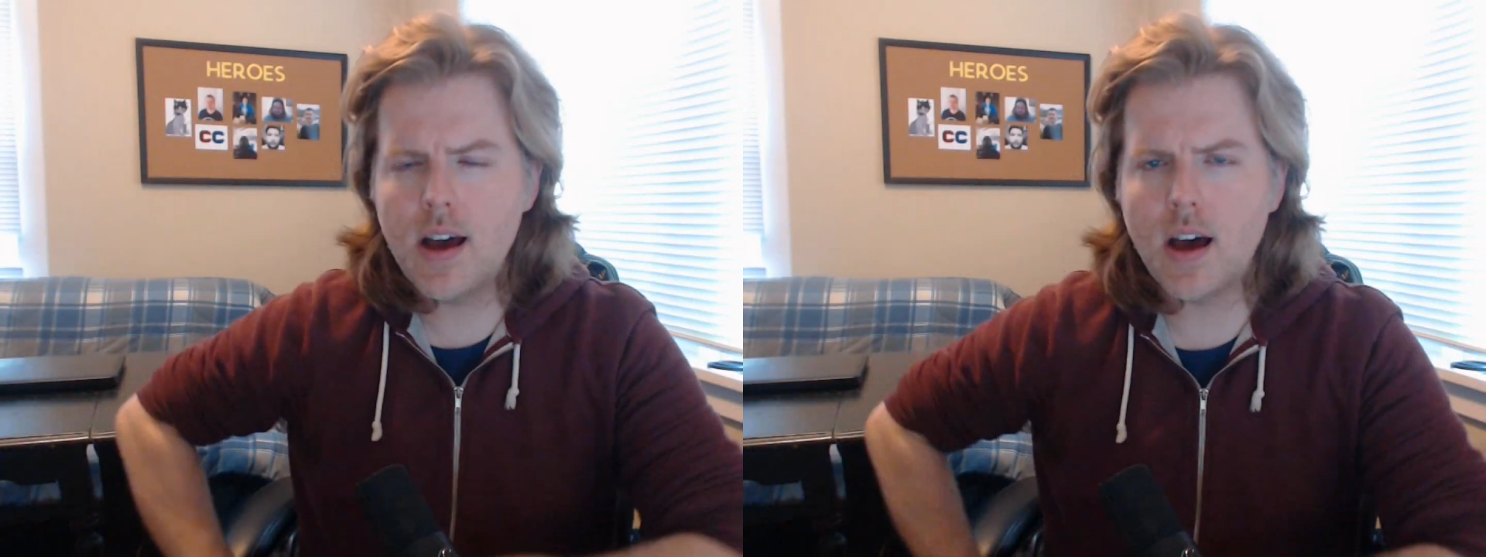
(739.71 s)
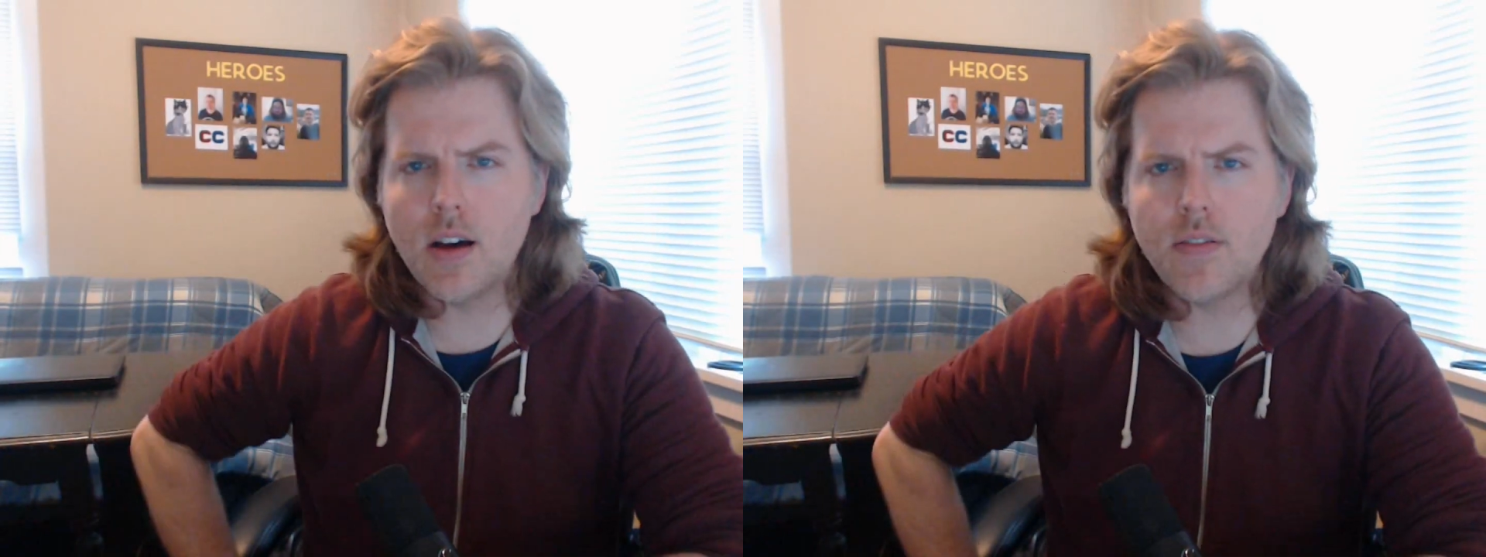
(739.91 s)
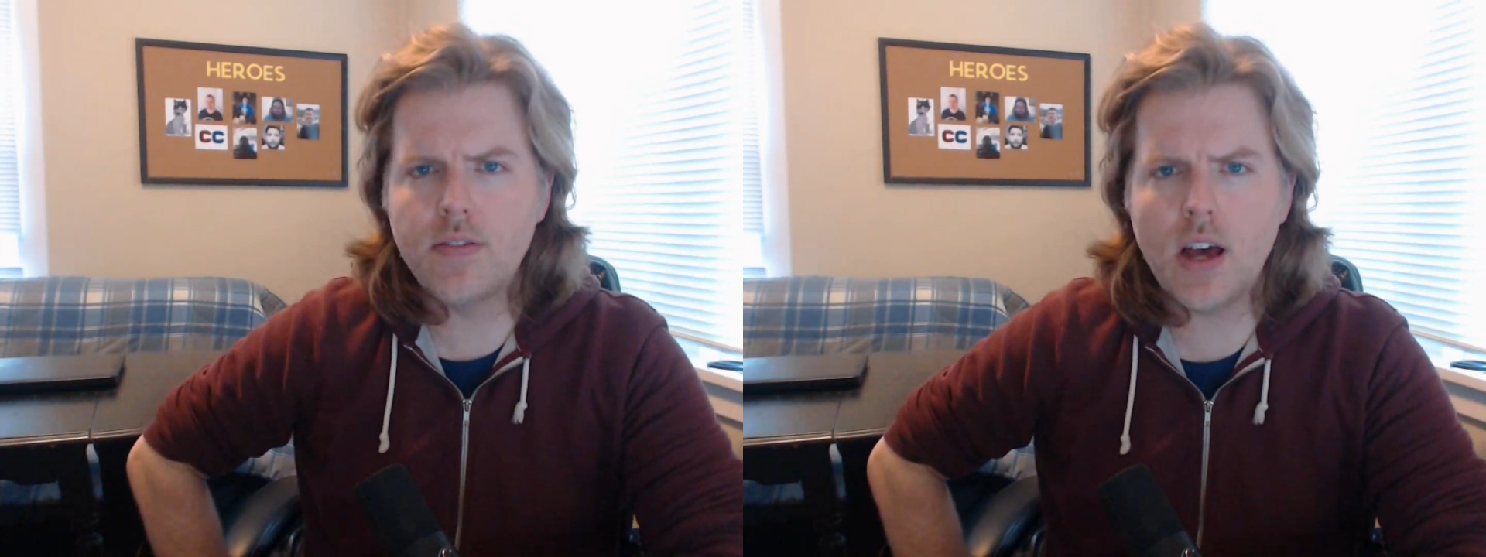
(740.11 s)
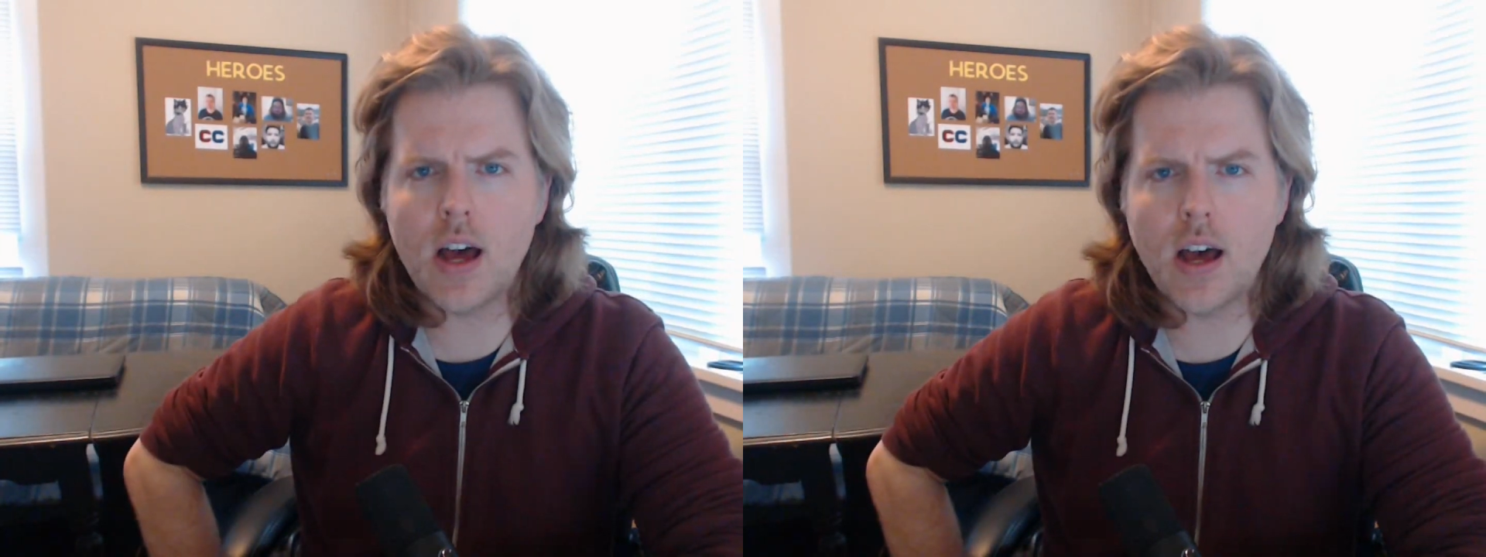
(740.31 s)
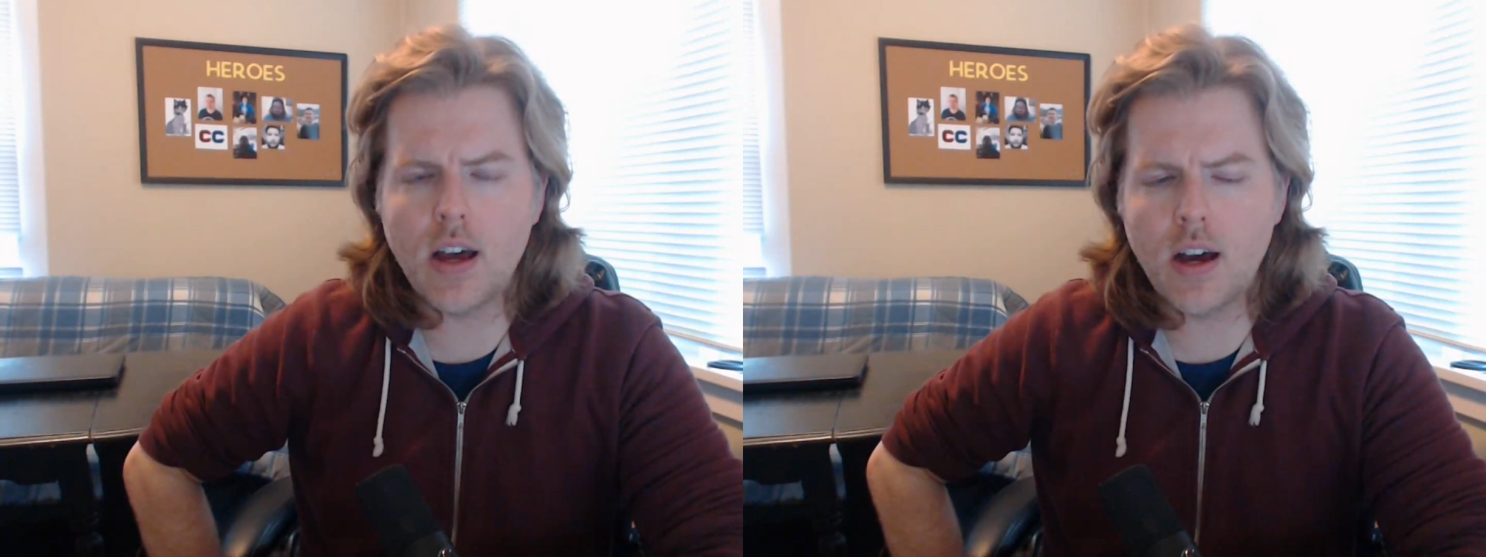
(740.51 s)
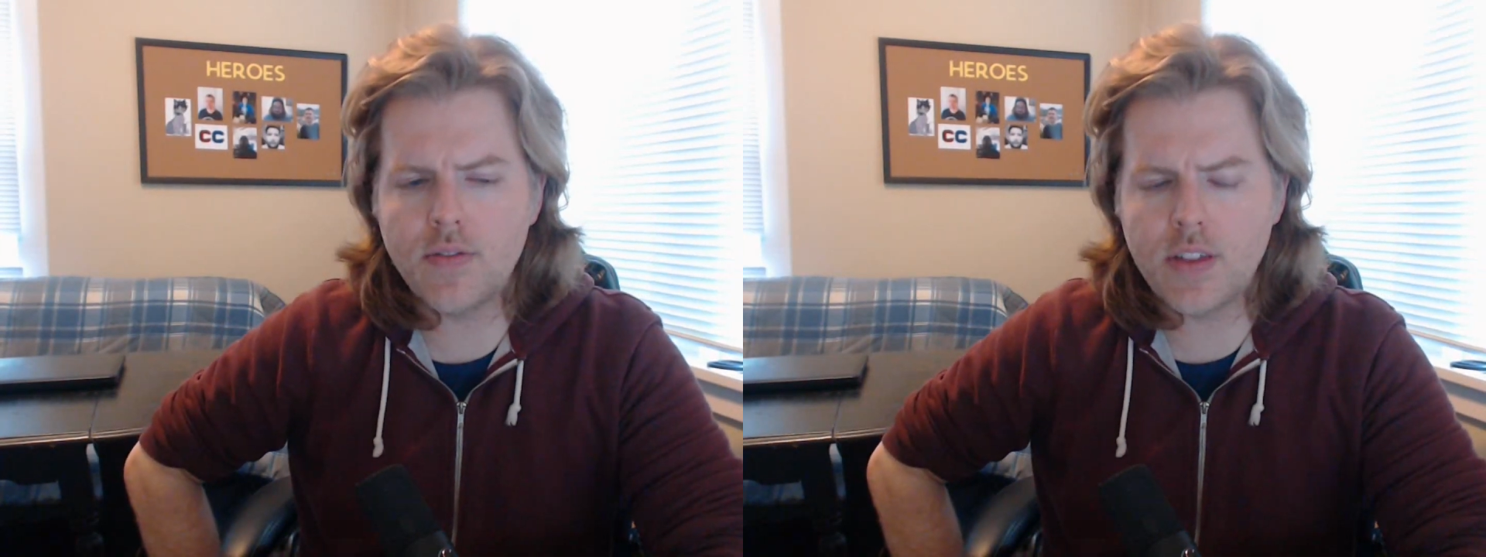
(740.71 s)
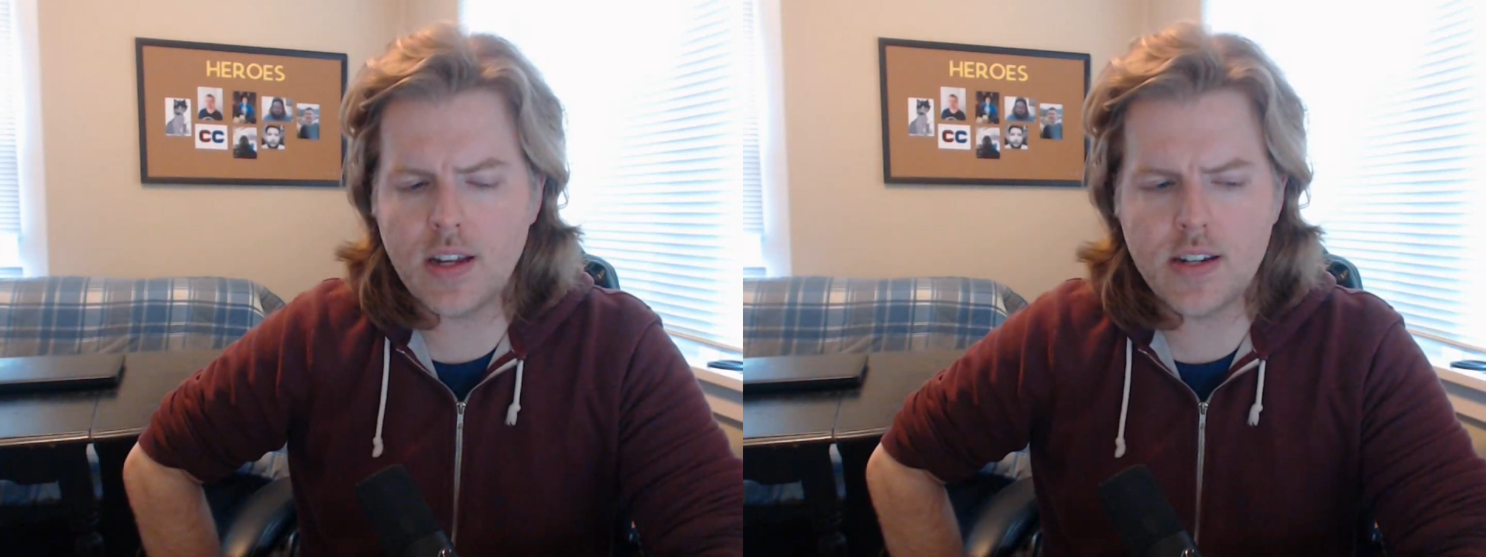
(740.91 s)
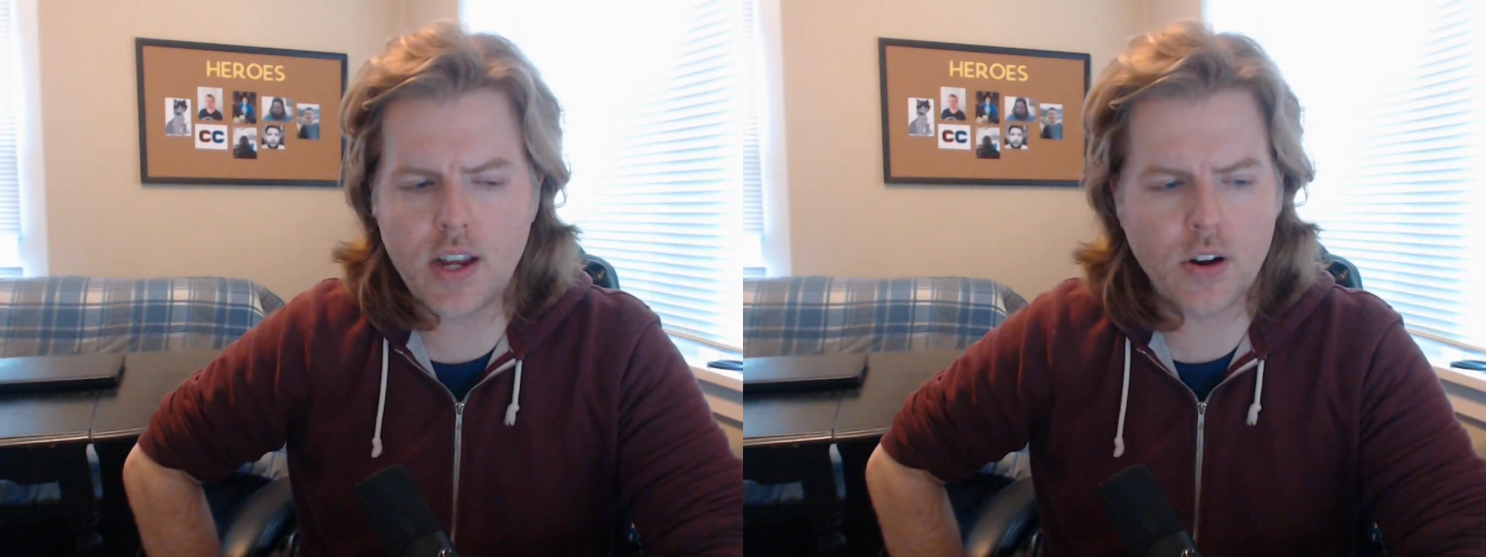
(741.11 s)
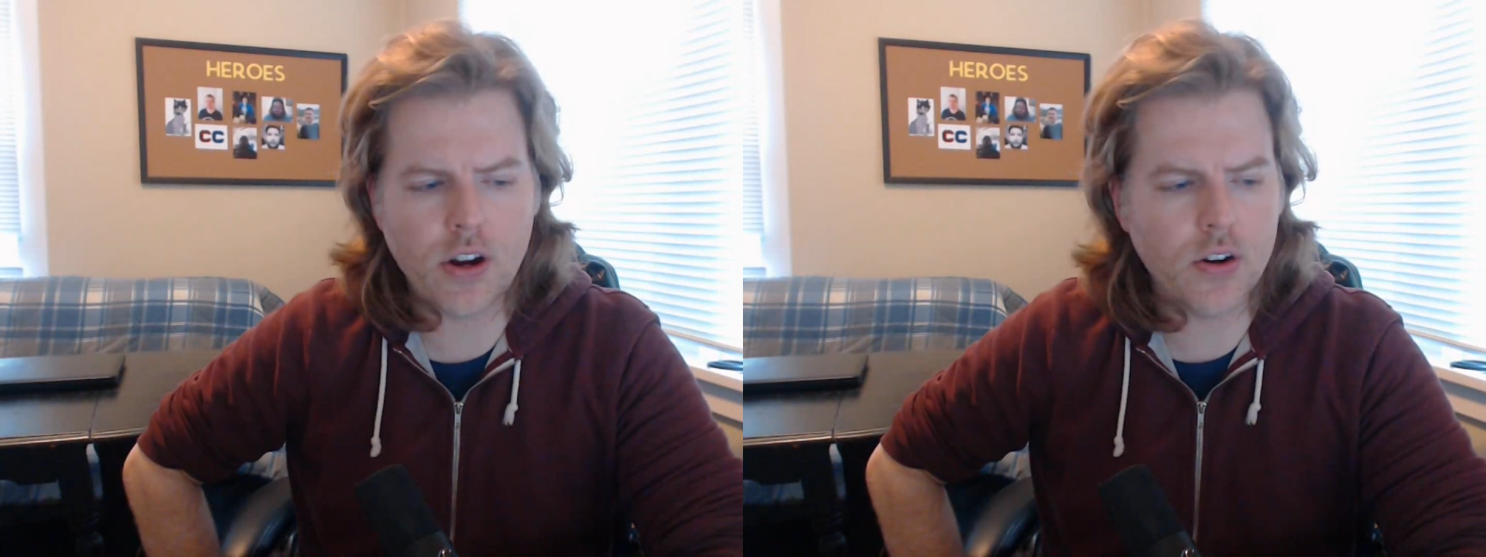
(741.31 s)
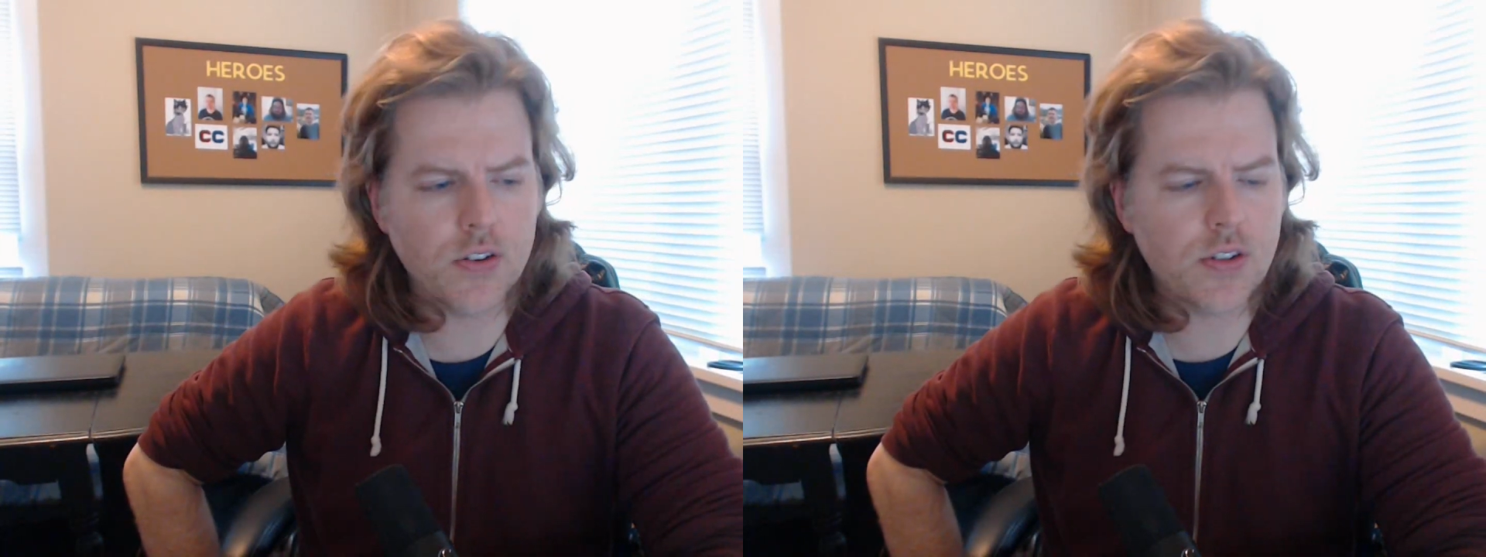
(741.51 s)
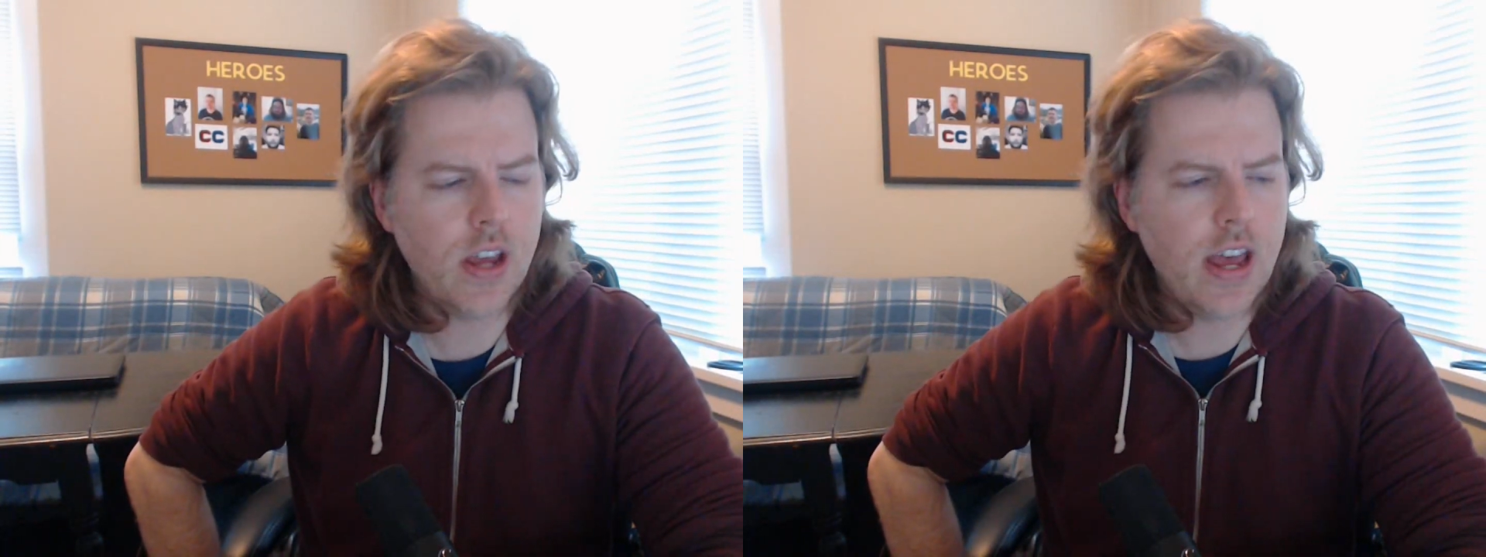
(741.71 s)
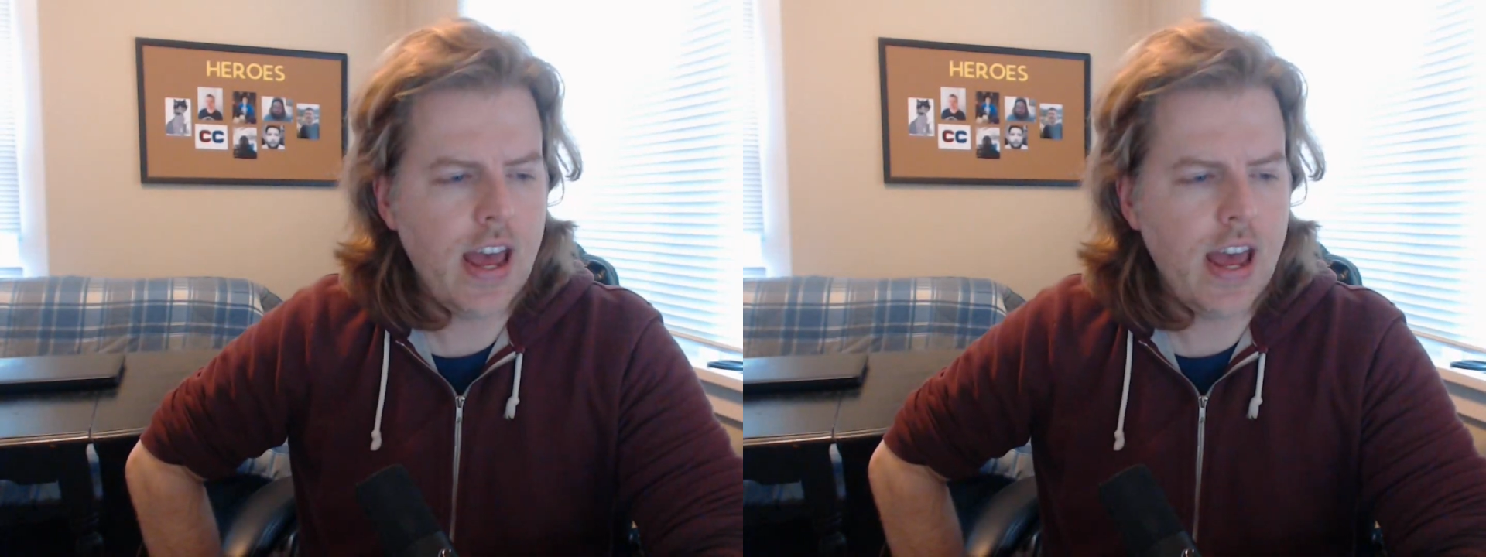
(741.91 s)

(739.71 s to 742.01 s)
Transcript: of uh, of the interiors,